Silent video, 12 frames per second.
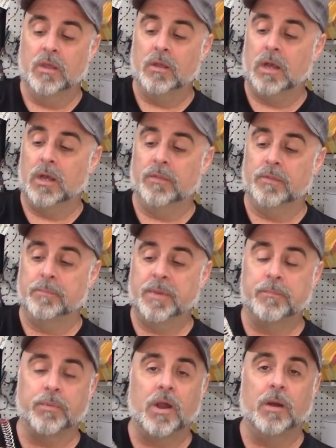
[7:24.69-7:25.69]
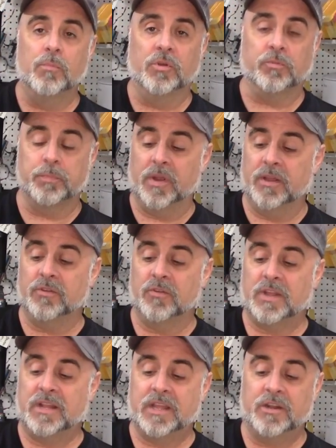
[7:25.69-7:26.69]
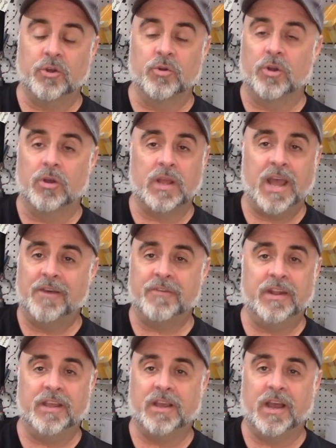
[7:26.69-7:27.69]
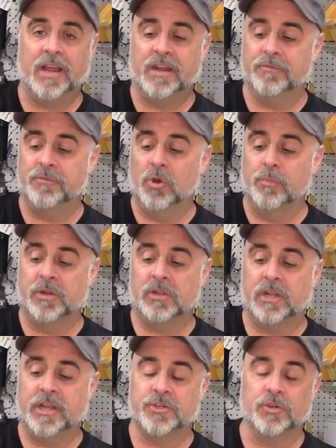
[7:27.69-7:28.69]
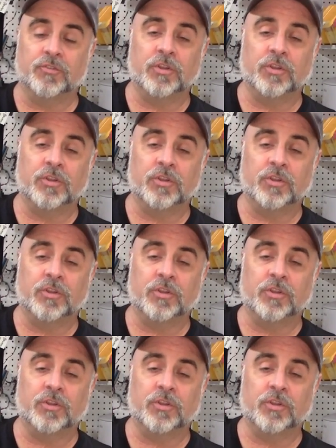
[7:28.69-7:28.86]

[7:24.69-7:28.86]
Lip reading: The big problem with springs is that they don't have any kind of nomenclature.